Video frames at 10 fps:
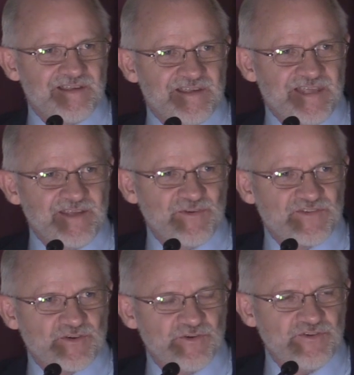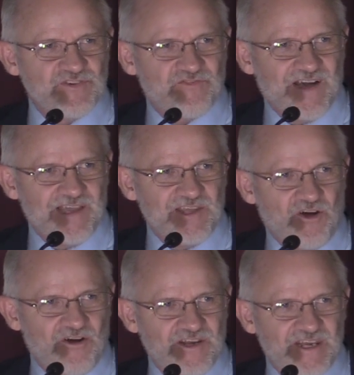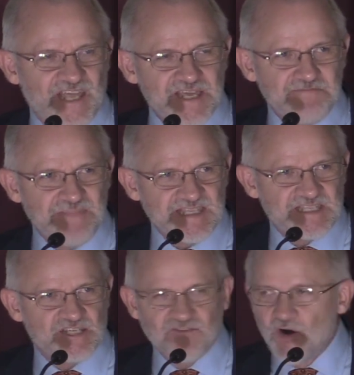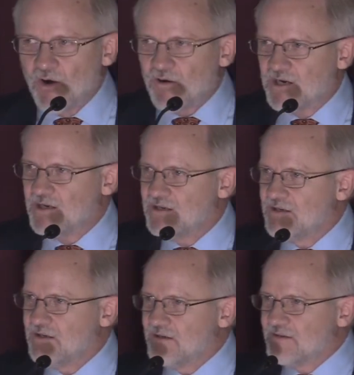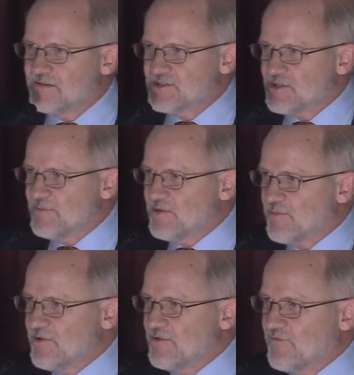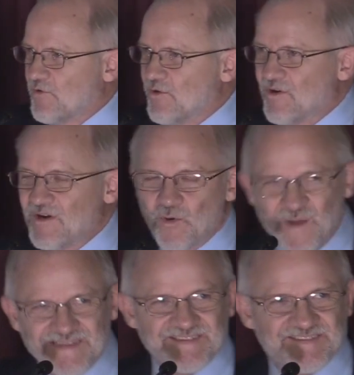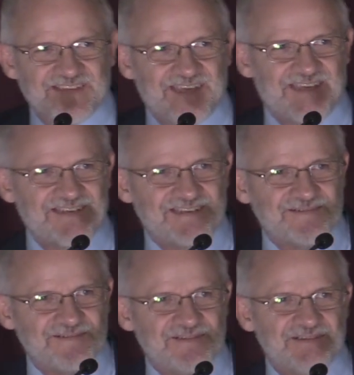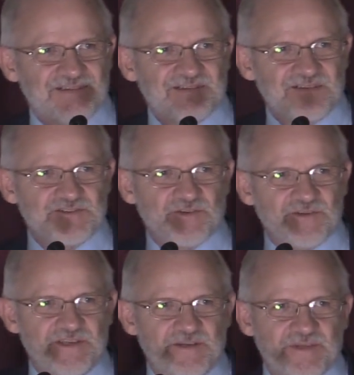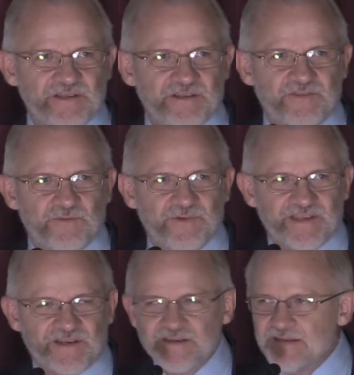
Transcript: He was crucified on Mittwoch, the German word for Wednesday, literally in the middle of the week.